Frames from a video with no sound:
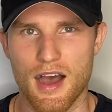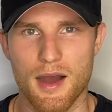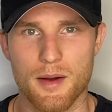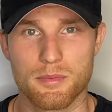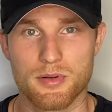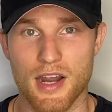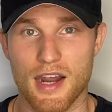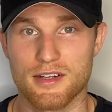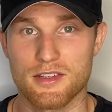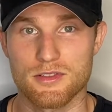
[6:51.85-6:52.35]

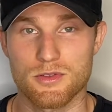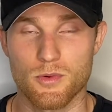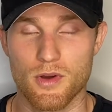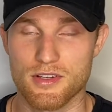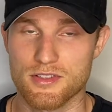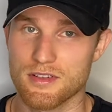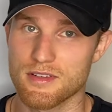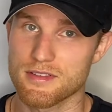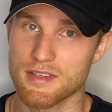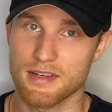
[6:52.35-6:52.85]
practice
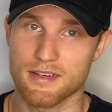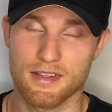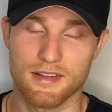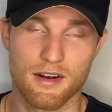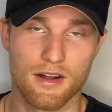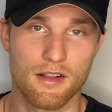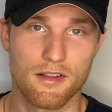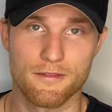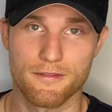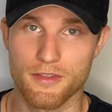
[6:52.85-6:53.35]
questions. I did
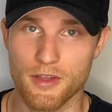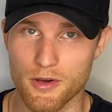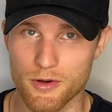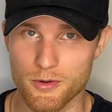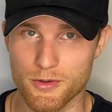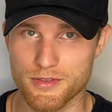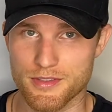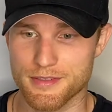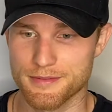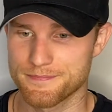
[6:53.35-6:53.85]
all of
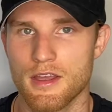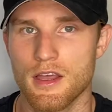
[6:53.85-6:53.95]
those.